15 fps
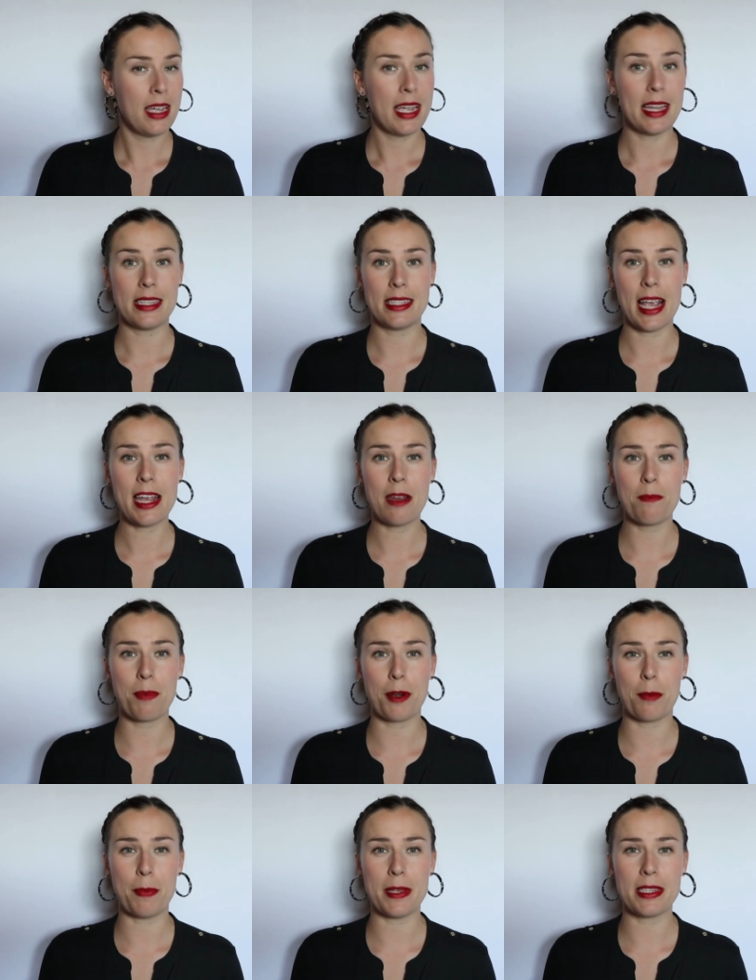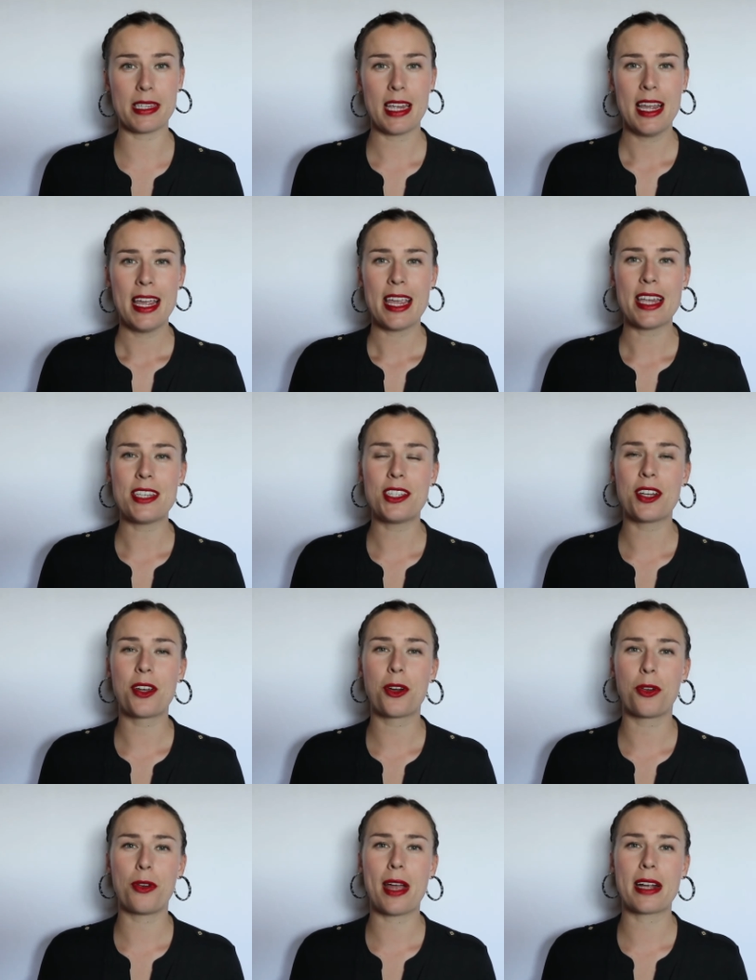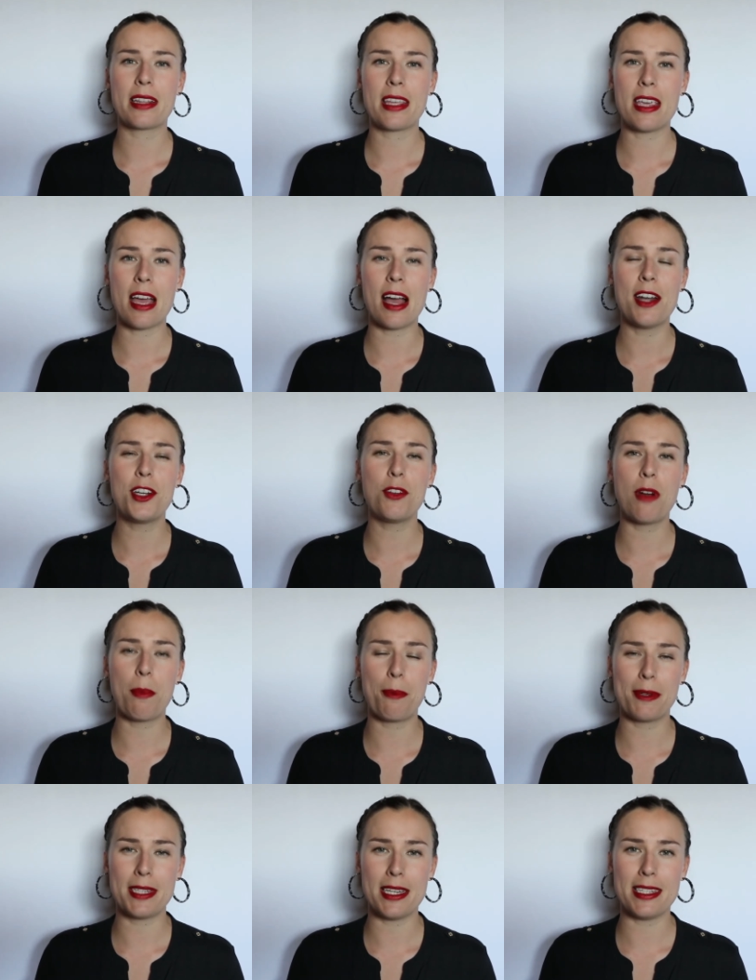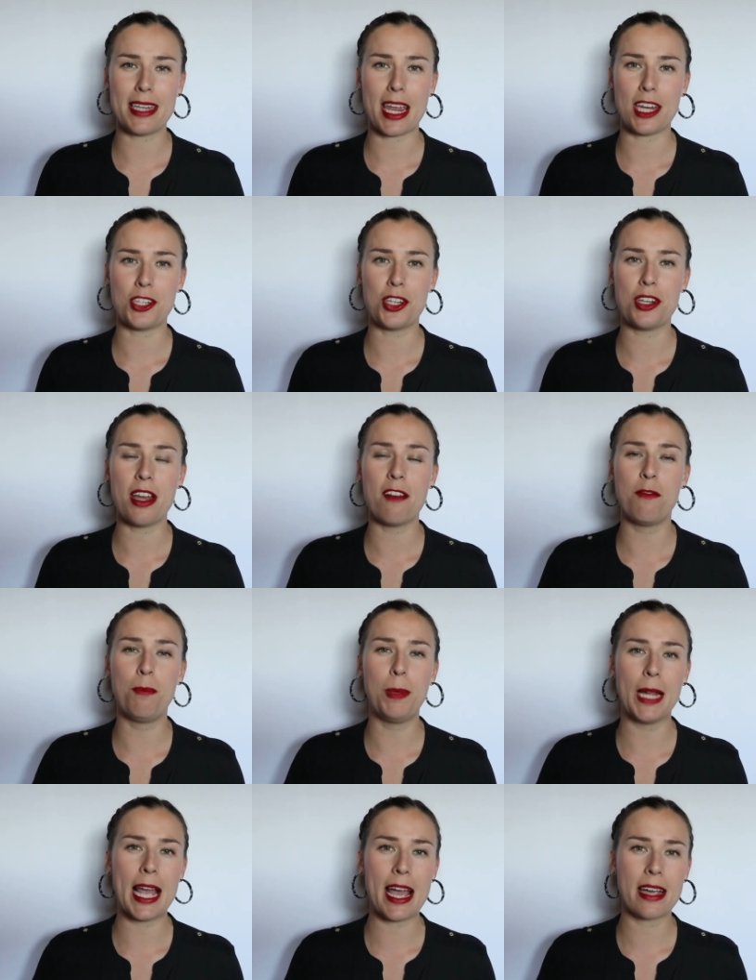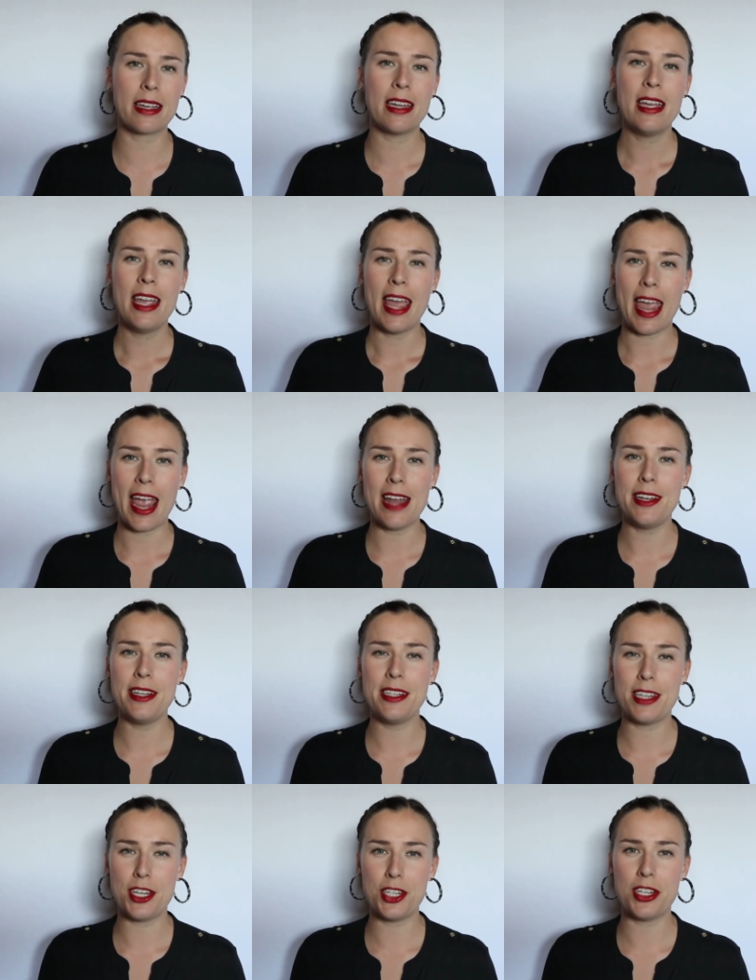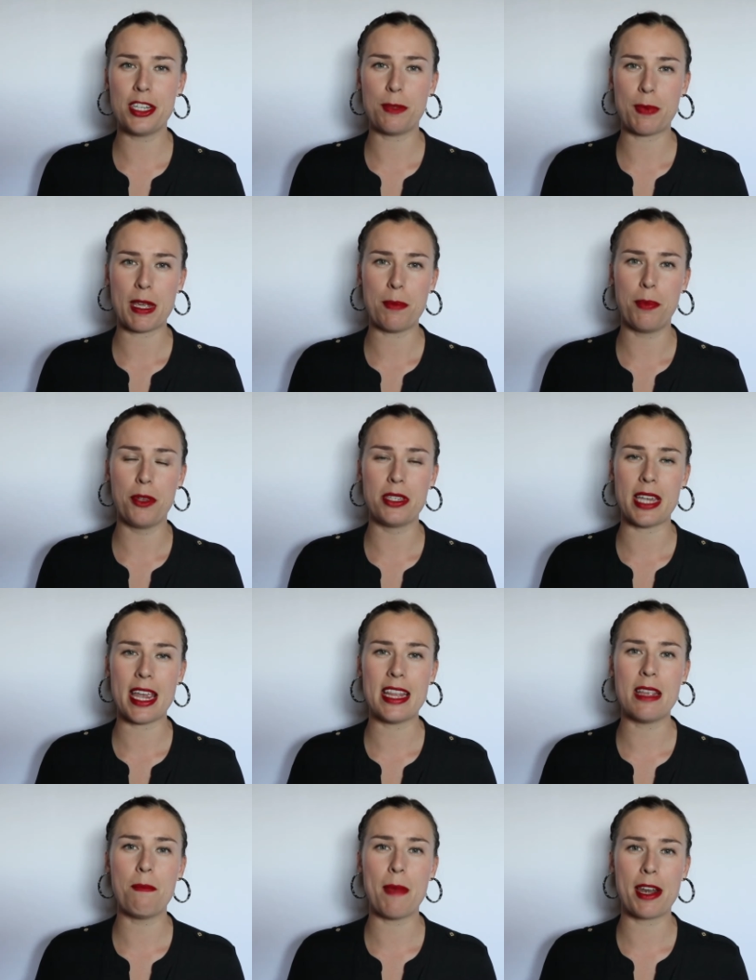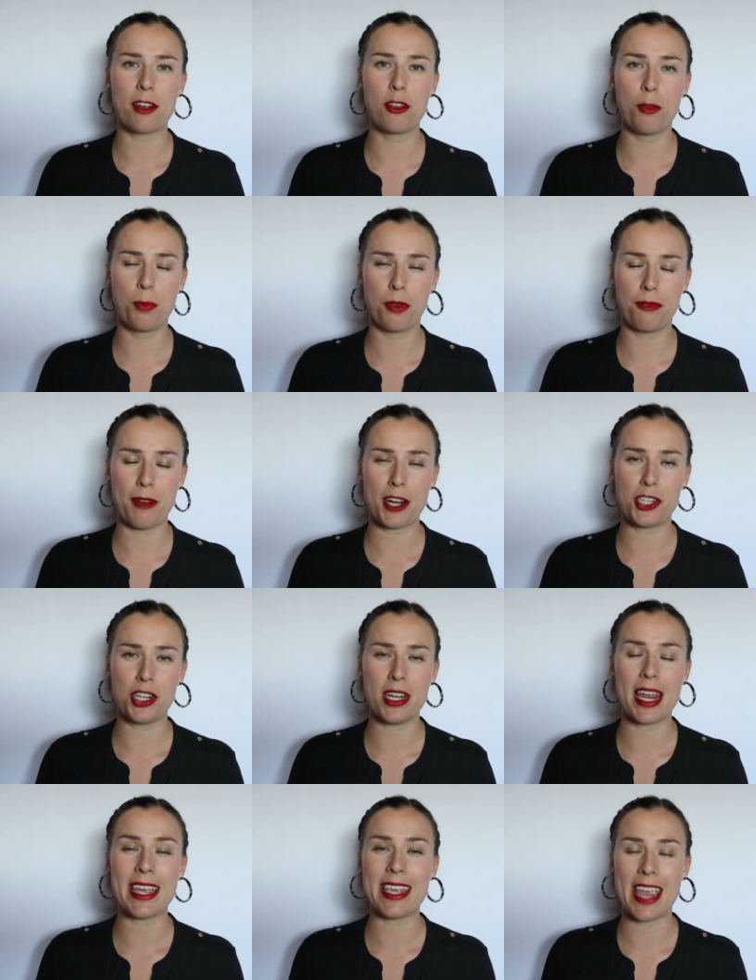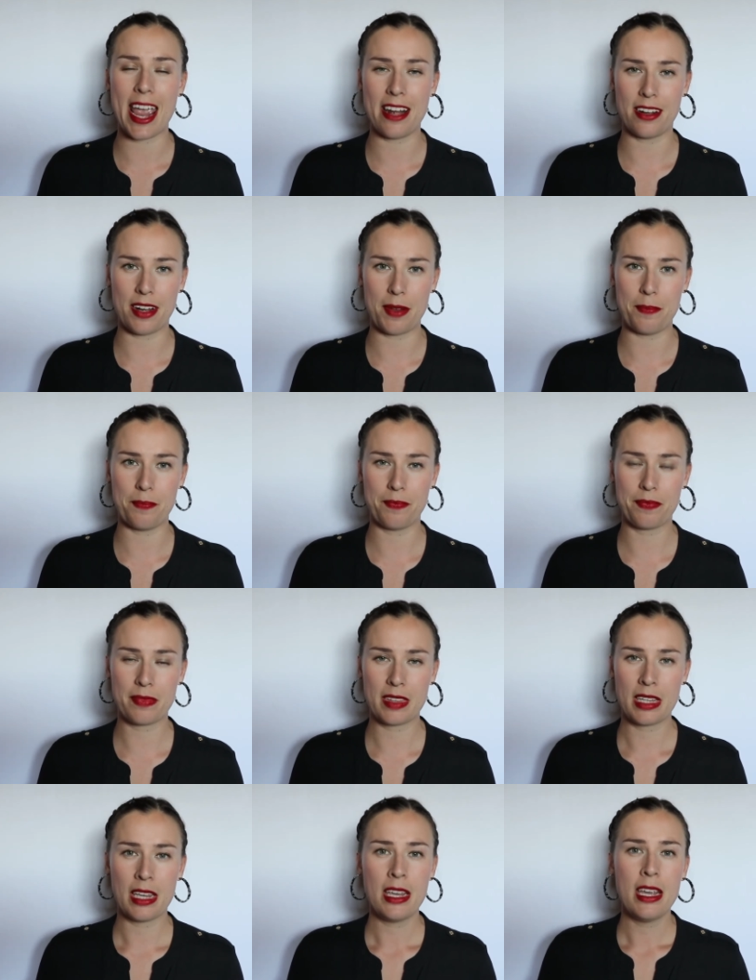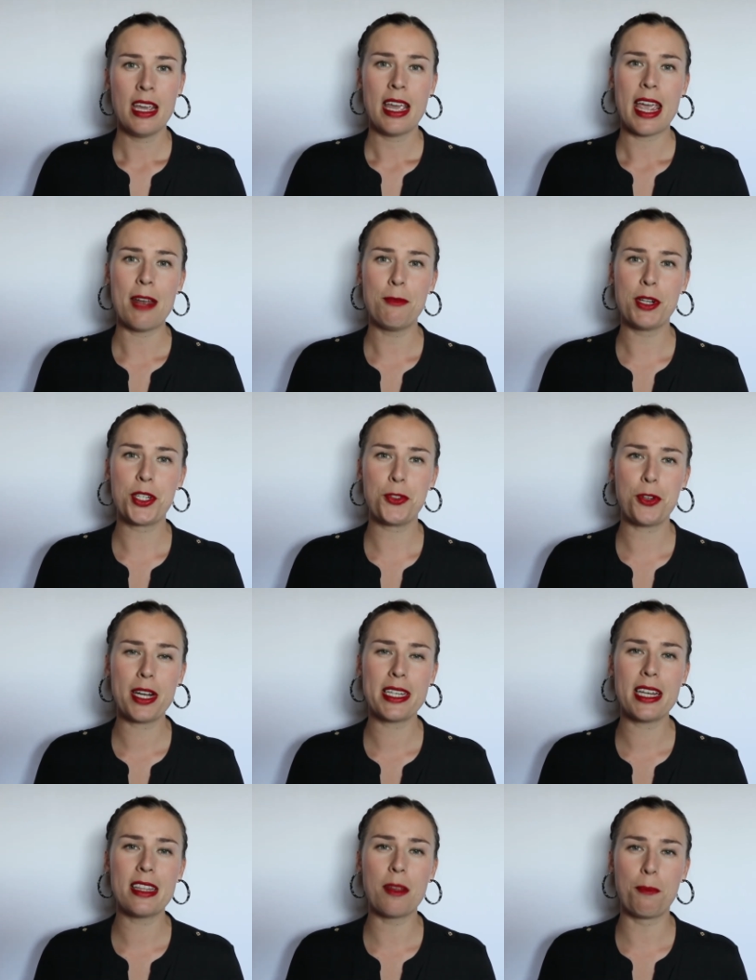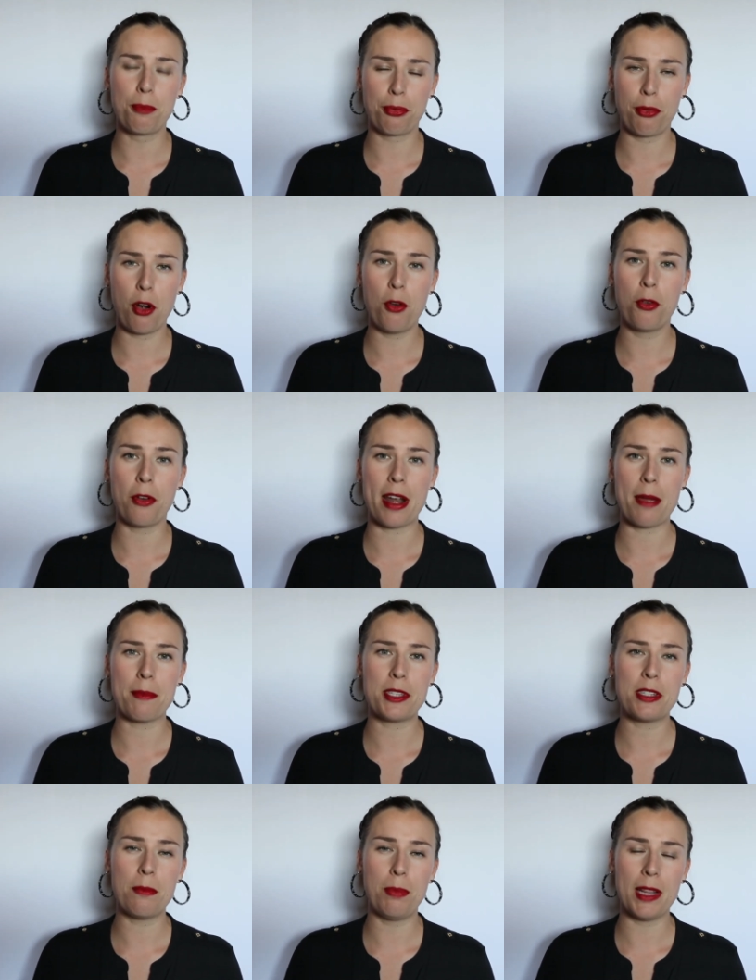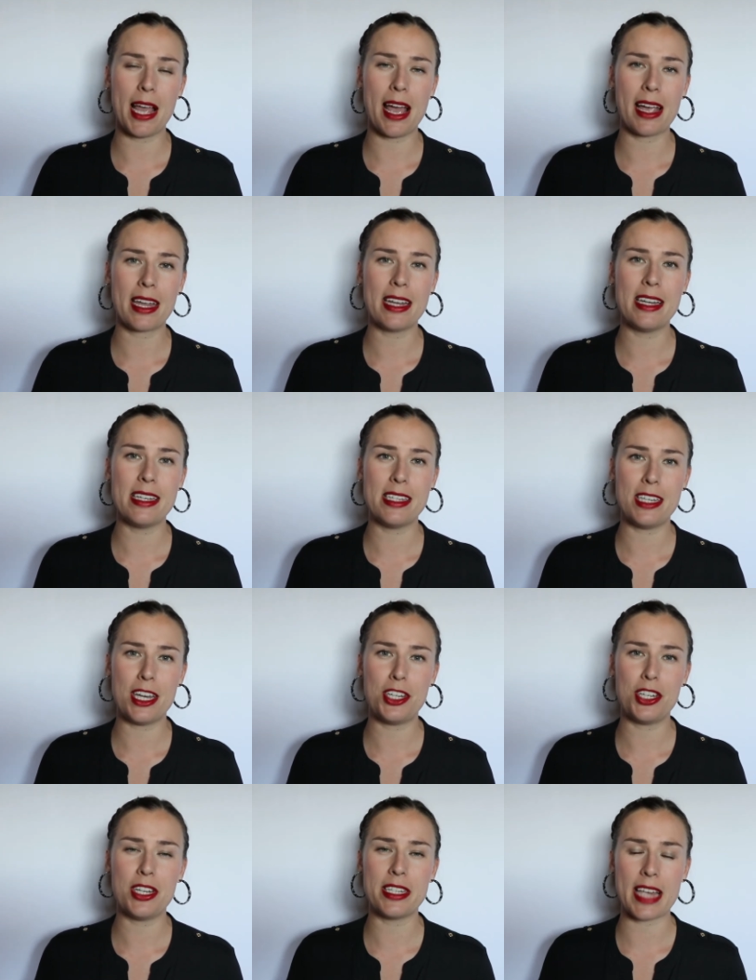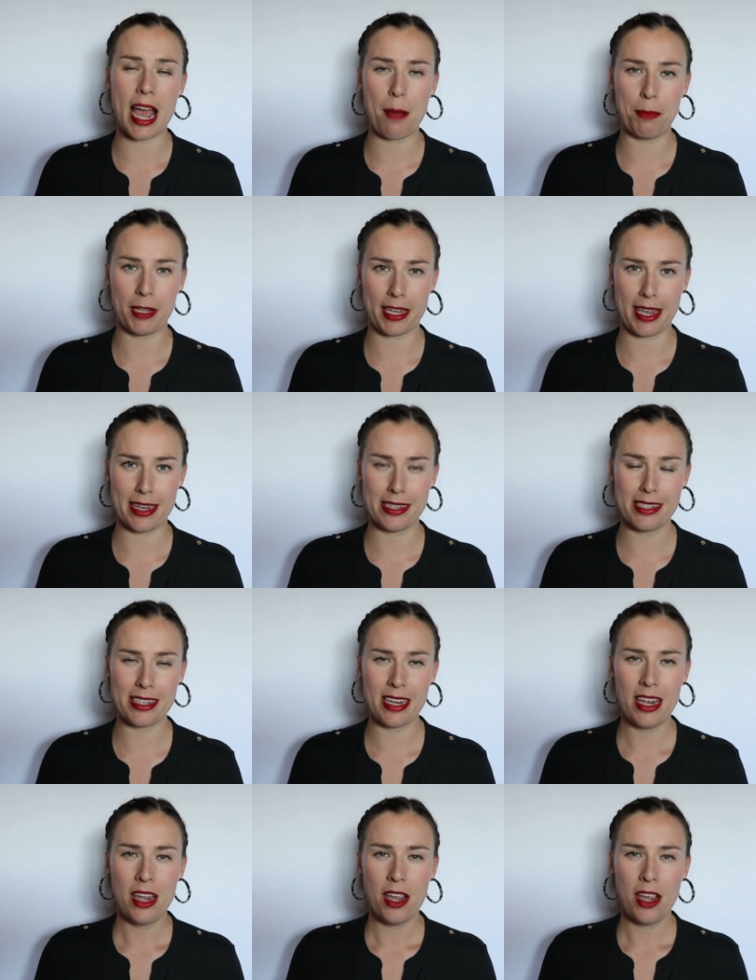Its second purpose is to correct the underrepresentation of Black and Indigenous peoples in the medical profession in Canada. In restricting the program to Black and Indigenous applicants,